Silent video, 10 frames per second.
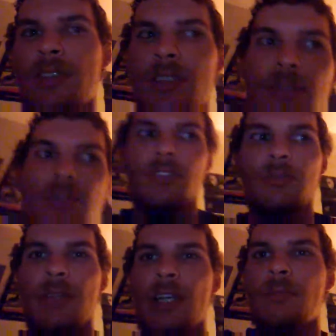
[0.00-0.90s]
he feels
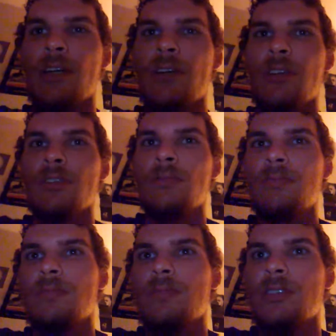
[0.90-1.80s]
bad about it.
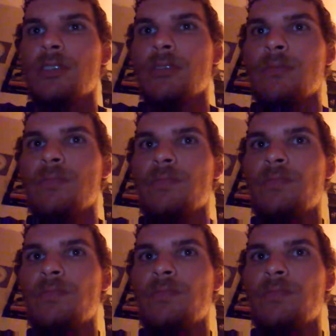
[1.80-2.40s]
So